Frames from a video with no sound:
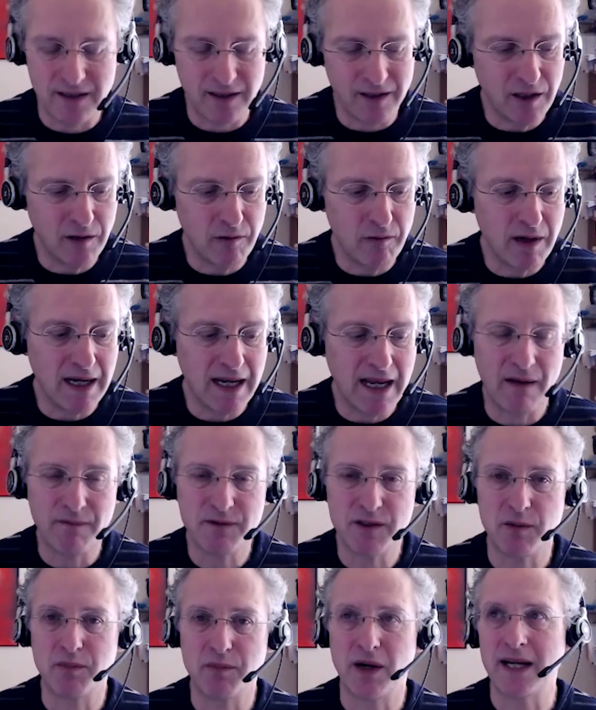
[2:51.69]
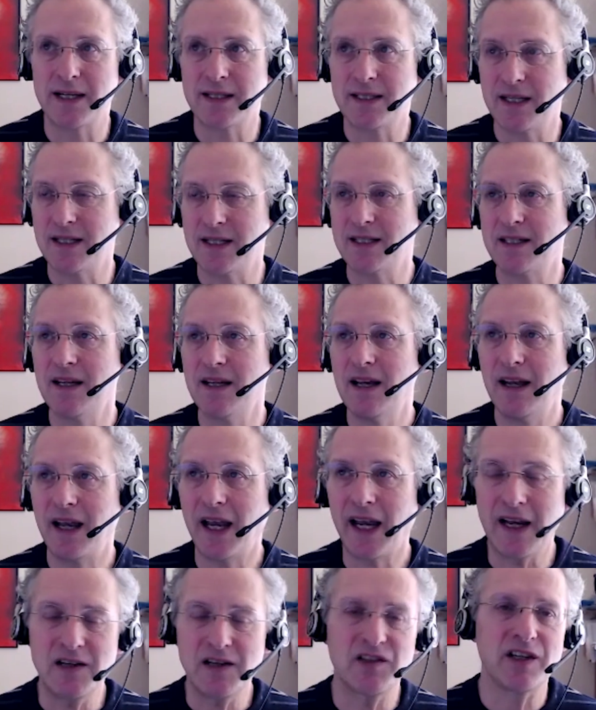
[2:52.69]
that you really have to practice
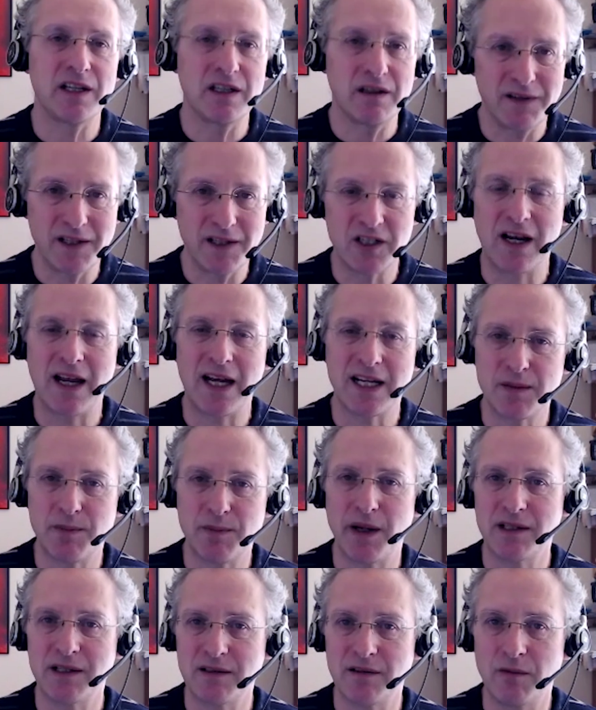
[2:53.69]
each individual aspect